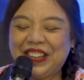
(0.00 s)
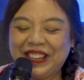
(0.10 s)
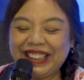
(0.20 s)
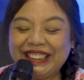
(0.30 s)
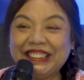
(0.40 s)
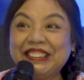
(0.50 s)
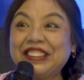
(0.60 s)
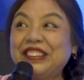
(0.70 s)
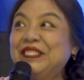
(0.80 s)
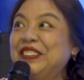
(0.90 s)
Okay,
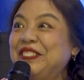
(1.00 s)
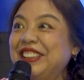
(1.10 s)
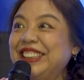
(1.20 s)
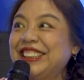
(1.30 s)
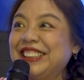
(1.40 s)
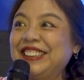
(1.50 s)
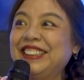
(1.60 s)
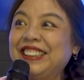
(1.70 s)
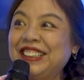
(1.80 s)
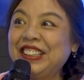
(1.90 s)
let me finish
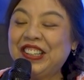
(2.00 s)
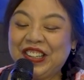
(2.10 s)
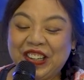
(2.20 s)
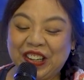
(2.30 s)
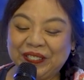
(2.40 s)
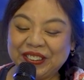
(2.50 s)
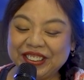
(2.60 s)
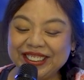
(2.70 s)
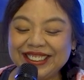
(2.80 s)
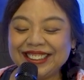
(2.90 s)
the
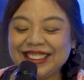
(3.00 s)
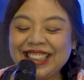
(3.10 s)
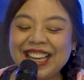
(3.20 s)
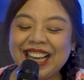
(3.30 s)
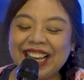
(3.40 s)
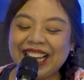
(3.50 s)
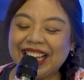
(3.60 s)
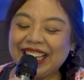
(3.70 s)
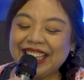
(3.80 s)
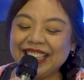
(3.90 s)
options.
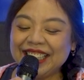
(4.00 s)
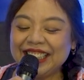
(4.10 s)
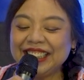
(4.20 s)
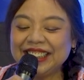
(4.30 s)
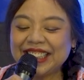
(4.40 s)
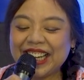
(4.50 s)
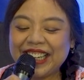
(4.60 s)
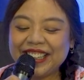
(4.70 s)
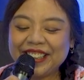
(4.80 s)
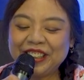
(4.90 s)
A.
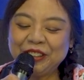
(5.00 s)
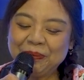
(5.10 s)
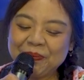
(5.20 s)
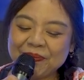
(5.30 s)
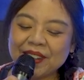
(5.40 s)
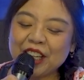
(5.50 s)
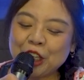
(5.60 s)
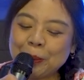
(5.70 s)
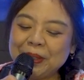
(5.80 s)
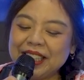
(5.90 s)
Iniskaya.
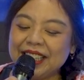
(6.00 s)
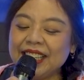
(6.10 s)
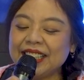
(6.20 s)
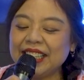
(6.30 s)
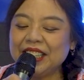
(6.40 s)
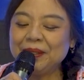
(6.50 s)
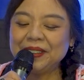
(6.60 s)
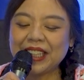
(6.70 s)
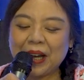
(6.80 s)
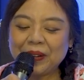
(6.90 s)
B.
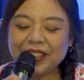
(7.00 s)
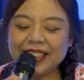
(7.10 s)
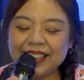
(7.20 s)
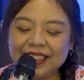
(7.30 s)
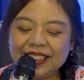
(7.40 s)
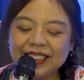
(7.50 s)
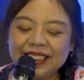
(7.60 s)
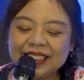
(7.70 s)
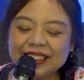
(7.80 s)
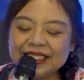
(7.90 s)
Kirimjawi.
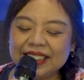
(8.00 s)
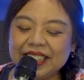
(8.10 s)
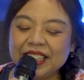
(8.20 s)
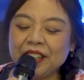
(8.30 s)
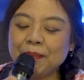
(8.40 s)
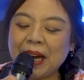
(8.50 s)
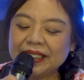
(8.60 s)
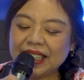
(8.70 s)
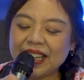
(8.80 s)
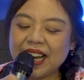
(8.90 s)
C.
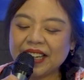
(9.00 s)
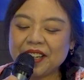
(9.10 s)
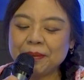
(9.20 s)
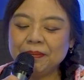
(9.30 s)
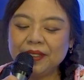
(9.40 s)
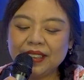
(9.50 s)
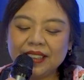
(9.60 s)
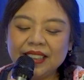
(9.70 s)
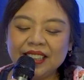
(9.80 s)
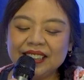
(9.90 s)
Batang Arab.
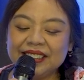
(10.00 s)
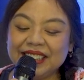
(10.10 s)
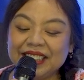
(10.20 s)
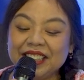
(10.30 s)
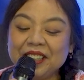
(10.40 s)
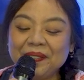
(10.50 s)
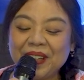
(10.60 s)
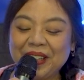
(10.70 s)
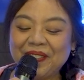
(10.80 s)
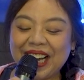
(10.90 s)
D.
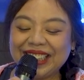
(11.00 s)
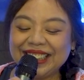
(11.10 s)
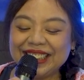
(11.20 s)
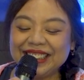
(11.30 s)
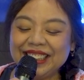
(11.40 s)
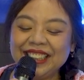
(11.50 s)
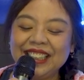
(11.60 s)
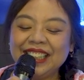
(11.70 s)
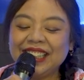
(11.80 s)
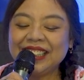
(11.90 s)
Baybayin.
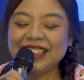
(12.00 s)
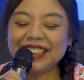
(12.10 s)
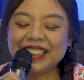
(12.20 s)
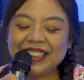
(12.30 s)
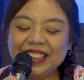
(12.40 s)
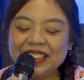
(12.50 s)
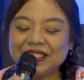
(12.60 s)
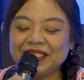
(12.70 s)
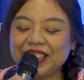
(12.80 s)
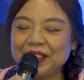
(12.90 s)
E.
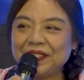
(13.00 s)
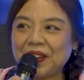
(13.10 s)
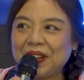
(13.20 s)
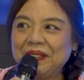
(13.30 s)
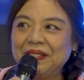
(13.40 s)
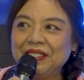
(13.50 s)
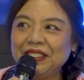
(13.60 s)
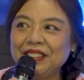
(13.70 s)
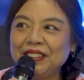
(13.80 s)
Cuneiform.